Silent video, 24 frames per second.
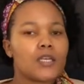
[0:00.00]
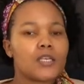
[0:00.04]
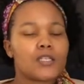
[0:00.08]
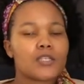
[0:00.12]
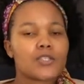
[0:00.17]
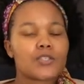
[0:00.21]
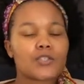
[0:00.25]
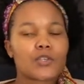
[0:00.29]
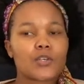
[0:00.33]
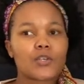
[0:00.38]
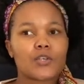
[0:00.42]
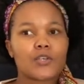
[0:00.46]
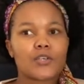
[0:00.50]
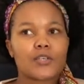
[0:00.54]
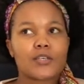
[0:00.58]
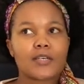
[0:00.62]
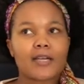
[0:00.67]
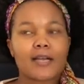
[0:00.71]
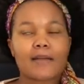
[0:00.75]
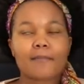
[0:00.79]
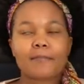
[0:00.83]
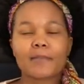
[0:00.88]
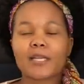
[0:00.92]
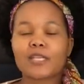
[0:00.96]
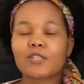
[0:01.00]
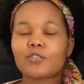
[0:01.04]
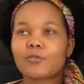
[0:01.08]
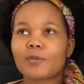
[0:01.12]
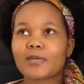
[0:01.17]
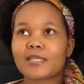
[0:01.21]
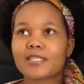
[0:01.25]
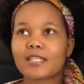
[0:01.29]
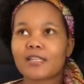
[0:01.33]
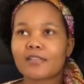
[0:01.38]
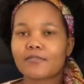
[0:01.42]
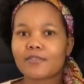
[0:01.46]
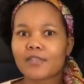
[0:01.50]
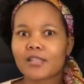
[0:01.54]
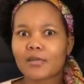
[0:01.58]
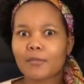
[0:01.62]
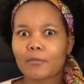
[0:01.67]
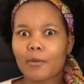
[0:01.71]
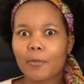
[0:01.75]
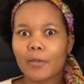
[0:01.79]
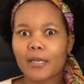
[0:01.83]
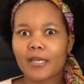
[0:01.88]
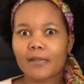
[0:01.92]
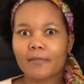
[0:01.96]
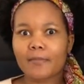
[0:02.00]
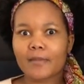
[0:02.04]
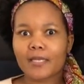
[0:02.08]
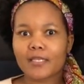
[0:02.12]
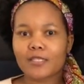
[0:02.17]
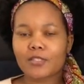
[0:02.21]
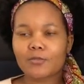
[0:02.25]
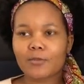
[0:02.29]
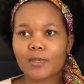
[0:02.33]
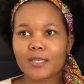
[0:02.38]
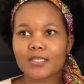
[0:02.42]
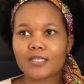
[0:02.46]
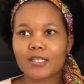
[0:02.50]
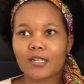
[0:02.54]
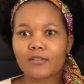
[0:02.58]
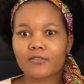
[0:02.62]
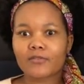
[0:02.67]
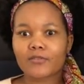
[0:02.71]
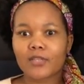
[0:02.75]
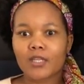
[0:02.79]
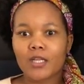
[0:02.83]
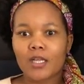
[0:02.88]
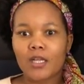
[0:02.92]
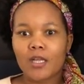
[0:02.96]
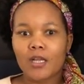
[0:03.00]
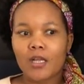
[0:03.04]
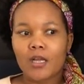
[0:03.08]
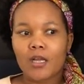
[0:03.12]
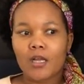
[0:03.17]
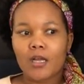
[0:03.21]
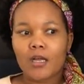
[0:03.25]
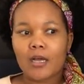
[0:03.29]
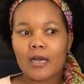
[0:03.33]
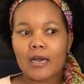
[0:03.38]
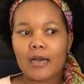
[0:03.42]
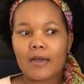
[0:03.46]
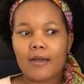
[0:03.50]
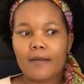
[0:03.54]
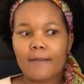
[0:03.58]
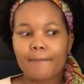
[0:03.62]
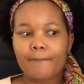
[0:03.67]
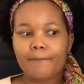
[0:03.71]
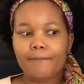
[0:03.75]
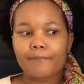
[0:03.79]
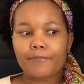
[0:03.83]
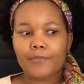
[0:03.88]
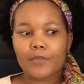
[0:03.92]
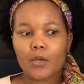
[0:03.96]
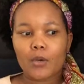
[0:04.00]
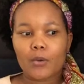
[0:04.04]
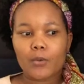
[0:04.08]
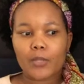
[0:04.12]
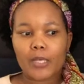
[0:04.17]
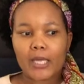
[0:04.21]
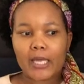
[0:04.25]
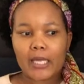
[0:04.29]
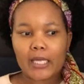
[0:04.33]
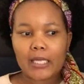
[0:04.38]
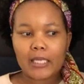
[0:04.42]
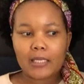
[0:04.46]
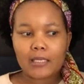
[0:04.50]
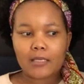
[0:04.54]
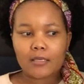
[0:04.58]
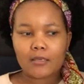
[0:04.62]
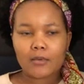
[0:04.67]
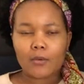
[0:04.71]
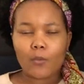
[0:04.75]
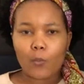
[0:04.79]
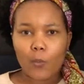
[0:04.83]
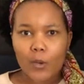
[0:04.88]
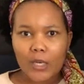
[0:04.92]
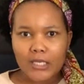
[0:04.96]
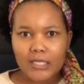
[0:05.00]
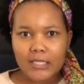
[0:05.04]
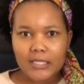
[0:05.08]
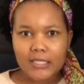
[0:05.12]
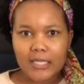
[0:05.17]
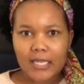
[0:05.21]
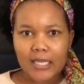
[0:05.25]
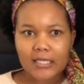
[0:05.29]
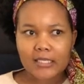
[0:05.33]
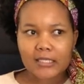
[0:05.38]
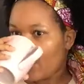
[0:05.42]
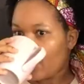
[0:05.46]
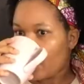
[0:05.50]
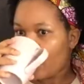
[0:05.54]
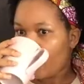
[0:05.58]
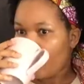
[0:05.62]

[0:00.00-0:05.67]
So I'm like to myself in the moment, I'm like to myself, okay, what is that?